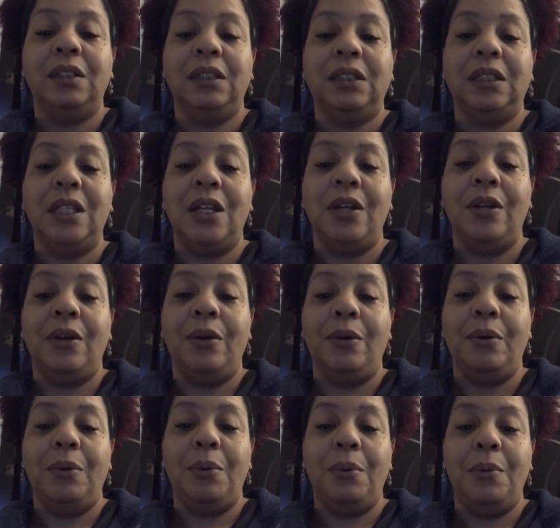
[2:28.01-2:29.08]

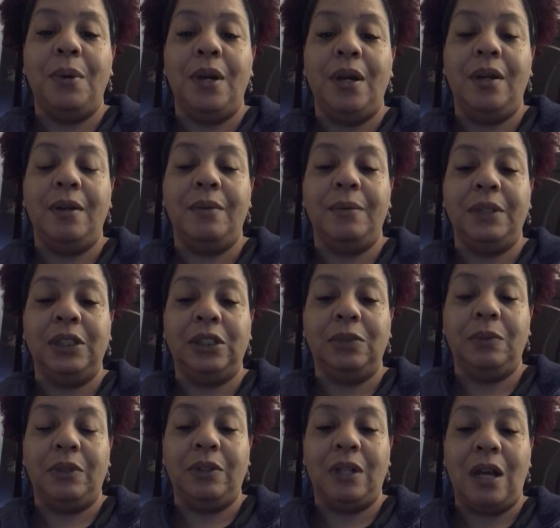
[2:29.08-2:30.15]
So we just
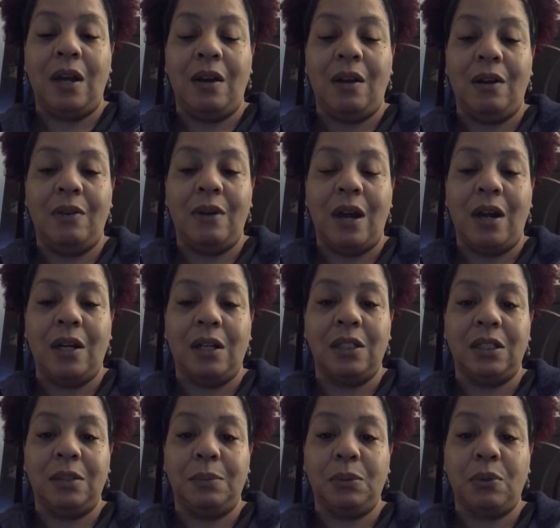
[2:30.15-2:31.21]
want all our
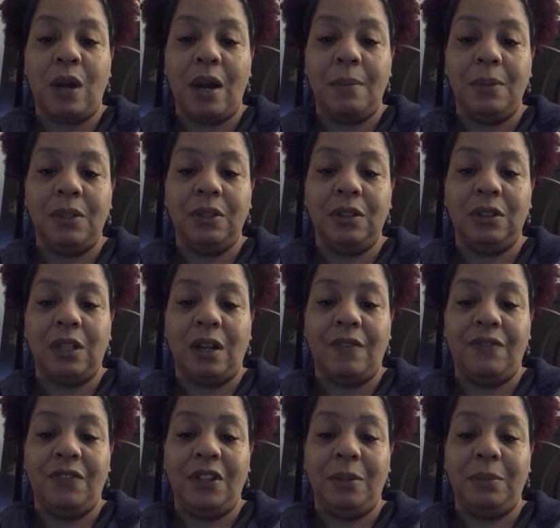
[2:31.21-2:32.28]
subscribers, our
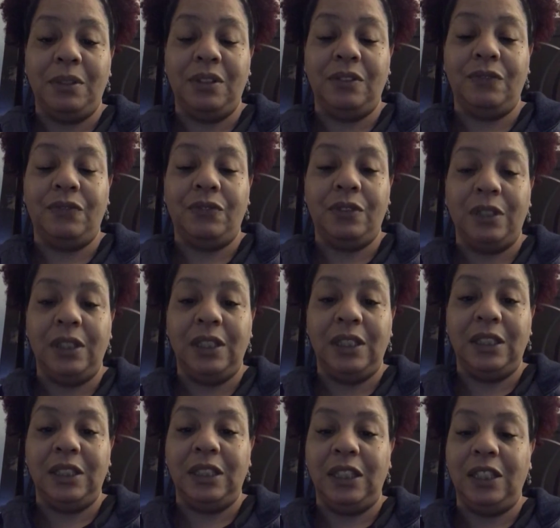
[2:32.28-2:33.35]
family and
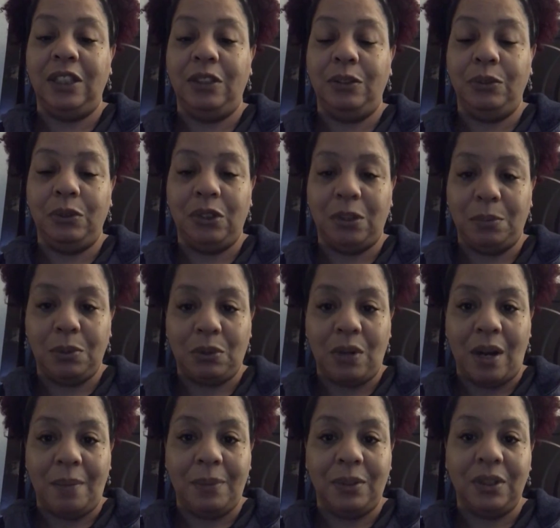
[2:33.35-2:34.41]
friends, any new
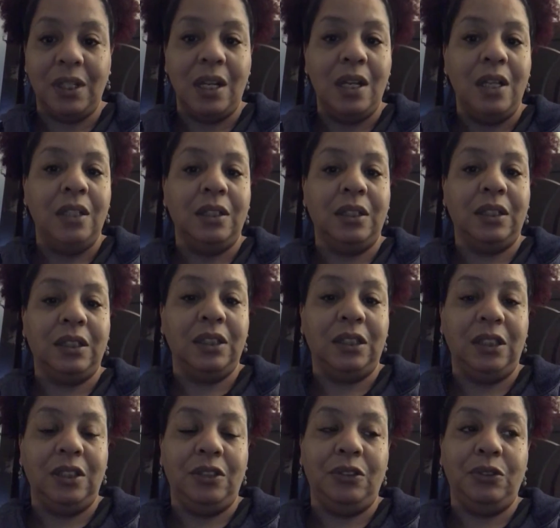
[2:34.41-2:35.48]
subscribers to
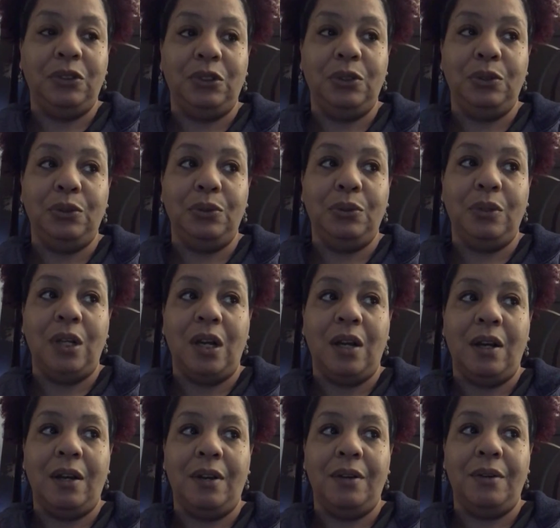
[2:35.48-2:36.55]
continue to
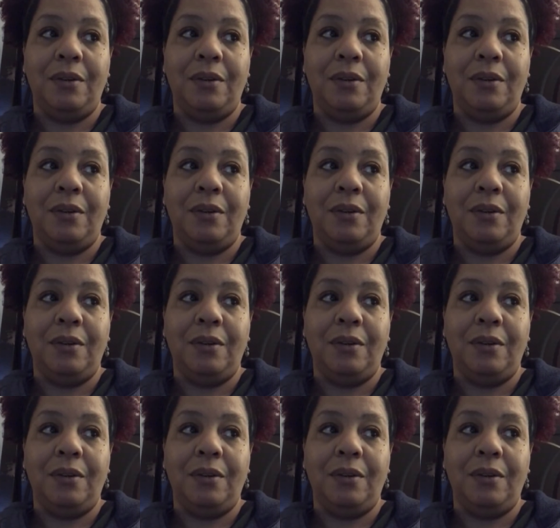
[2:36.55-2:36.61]
uh,